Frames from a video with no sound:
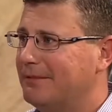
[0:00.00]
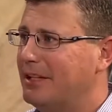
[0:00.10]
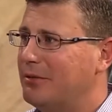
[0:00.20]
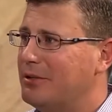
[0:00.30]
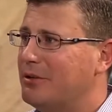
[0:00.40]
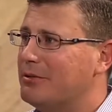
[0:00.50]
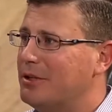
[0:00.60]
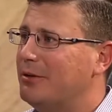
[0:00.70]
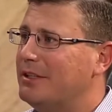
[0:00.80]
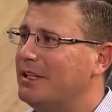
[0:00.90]
there, were, there was
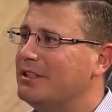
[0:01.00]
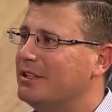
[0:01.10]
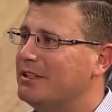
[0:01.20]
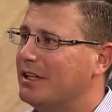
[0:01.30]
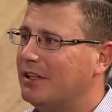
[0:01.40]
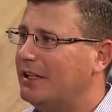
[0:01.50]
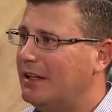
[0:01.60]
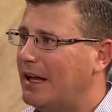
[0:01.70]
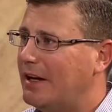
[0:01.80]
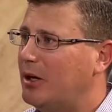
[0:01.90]
no intention to
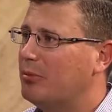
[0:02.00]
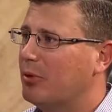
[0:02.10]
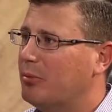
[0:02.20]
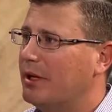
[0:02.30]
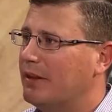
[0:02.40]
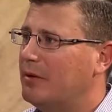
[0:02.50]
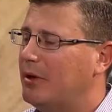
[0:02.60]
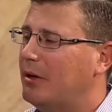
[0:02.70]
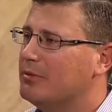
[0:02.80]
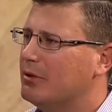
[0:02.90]
clean that up or pick
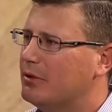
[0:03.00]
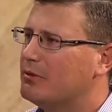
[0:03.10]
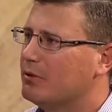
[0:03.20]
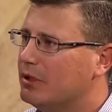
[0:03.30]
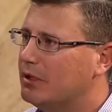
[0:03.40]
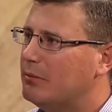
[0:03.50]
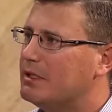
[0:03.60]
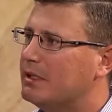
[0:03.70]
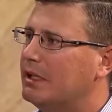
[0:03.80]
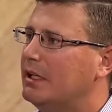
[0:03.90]
them up. So it's really
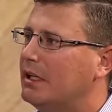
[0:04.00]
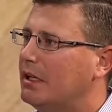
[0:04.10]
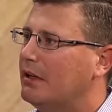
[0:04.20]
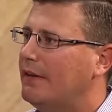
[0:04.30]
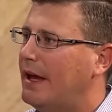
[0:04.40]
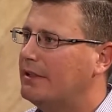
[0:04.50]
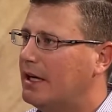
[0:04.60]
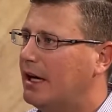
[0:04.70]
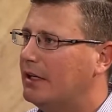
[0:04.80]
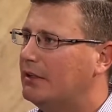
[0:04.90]
misleading, that
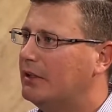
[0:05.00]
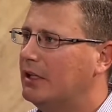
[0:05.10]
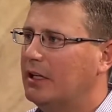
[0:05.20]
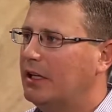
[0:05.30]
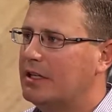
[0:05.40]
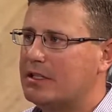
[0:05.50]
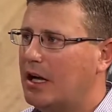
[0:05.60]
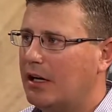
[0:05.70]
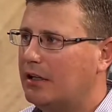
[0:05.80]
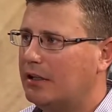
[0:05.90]
title. It's
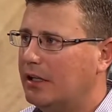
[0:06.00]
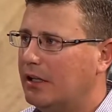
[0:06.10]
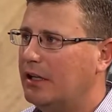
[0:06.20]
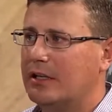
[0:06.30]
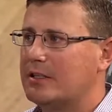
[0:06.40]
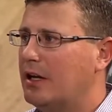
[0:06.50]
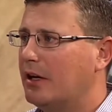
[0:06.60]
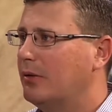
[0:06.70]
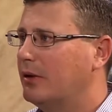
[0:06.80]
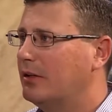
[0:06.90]
not clean and it's
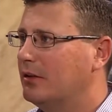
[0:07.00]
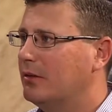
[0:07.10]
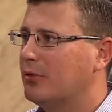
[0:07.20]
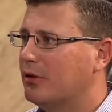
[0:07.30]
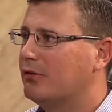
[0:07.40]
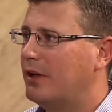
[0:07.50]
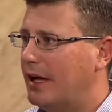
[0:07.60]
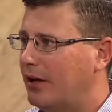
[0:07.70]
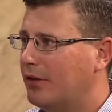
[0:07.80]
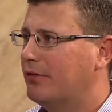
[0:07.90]
not going to improve the
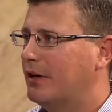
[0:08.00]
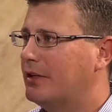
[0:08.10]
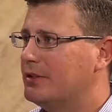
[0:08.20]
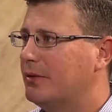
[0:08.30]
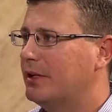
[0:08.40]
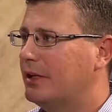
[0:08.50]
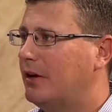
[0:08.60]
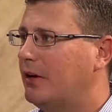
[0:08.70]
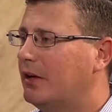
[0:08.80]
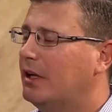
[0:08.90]
health of Arizona at
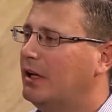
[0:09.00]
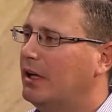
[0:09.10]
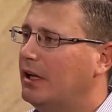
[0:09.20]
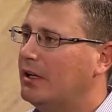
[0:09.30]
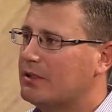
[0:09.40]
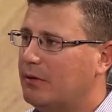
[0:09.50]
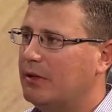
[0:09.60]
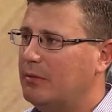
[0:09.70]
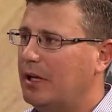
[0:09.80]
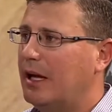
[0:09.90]
all. And it's
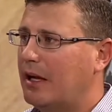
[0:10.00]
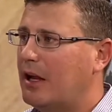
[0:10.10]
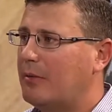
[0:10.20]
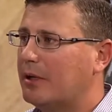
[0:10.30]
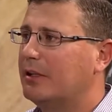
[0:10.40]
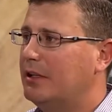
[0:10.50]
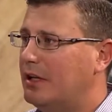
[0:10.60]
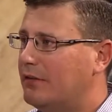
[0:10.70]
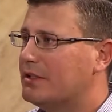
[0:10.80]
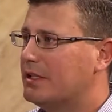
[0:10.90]
going to be economically
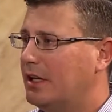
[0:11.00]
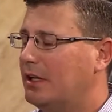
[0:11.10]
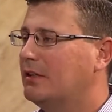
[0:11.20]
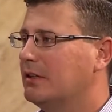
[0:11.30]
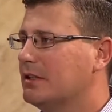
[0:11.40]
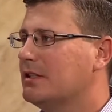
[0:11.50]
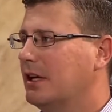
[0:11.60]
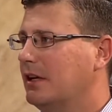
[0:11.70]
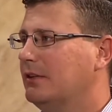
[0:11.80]
devastating to the state.